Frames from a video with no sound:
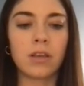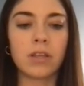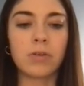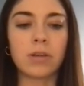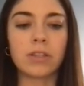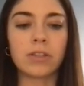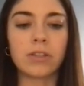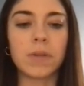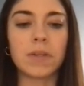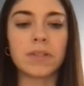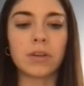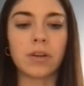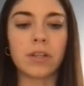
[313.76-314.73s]
You can turn
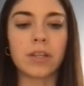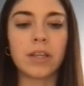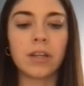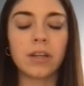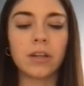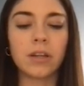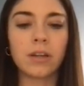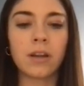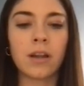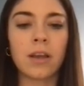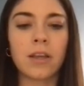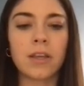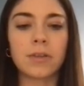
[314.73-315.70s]
this on here.
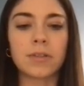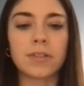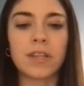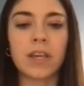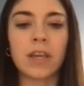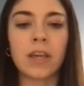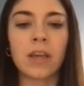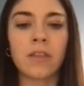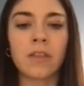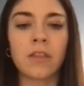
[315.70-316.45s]
You'll see